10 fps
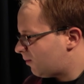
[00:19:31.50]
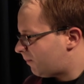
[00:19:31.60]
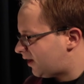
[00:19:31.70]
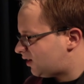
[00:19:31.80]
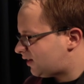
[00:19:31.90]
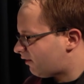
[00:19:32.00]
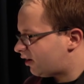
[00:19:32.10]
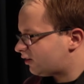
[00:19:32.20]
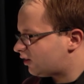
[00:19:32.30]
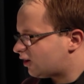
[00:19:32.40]
but
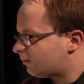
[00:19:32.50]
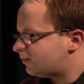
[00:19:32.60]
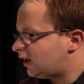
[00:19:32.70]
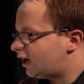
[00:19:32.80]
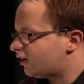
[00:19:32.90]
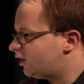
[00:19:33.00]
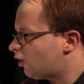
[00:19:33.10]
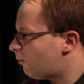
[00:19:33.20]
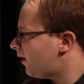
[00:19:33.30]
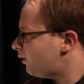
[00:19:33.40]
Darren could come here and
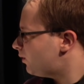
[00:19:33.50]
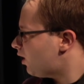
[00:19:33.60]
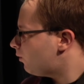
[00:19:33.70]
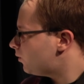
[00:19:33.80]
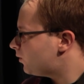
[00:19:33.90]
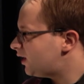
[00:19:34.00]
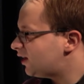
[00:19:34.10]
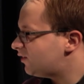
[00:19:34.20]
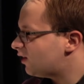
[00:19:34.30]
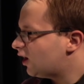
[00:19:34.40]
nobody would know who he
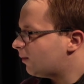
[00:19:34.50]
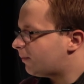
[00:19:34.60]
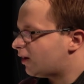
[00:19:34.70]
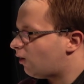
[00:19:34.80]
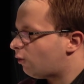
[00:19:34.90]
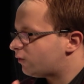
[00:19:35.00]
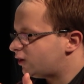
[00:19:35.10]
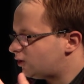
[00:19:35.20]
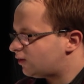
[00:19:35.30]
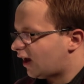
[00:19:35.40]
is. But over
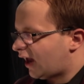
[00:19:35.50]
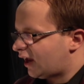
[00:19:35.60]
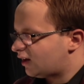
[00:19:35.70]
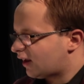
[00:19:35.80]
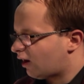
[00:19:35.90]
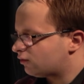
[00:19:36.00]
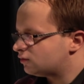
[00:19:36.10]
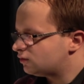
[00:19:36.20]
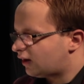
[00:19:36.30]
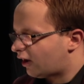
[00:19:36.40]
UK, down
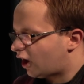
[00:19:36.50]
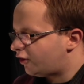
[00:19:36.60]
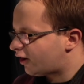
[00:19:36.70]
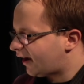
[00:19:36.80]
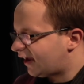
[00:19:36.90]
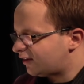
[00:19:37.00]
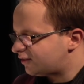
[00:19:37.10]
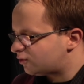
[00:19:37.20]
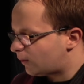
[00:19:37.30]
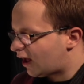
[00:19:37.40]
under, I guess
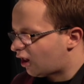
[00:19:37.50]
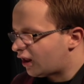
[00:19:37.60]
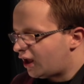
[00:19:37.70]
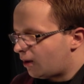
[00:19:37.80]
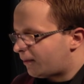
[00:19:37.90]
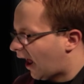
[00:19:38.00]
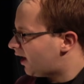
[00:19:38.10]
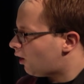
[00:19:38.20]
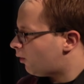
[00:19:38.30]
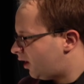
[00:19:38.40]
as well. But I
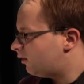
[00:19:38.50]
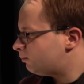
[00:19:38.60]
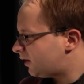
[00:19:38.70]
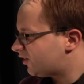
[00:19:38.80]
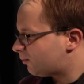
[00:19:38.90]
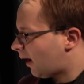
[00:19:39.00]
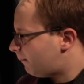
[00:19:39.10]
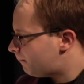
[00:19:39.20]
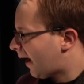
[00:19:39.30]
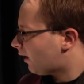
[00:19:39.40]
know him because of my
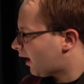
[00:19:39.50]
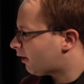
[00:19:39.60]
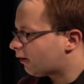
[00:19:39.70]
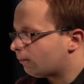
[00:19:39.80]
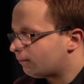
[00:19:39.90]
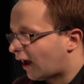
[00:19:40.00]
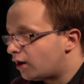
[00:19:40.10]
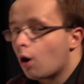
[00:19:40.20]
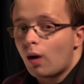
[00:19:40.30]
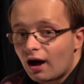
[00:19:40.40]
background. I
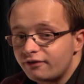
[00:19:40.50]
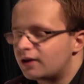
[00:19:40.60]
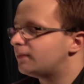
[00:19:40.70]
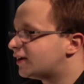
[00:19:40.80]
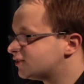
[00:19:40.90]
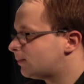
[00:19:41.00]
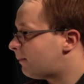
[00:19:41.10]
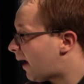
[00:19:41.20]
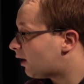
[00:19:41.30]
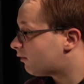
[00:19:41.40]
know of him because of my
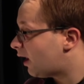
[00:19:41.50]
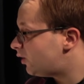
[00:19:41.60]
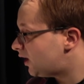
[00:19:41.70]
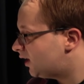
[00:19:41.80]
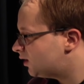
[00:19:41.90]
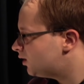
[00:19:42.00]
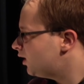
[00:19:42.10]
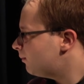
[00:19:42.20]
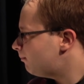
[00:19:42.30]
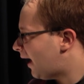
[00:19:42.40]
background in
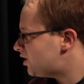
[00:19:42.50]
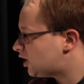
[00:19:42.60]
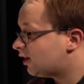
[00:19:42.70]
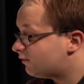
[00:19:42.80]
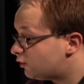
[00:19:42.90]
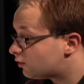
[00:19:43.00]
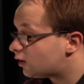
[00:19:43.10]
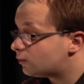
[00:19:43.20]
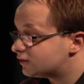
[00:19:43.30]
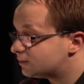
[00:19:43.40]
magic and
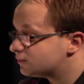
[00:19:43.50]
ventriloquism.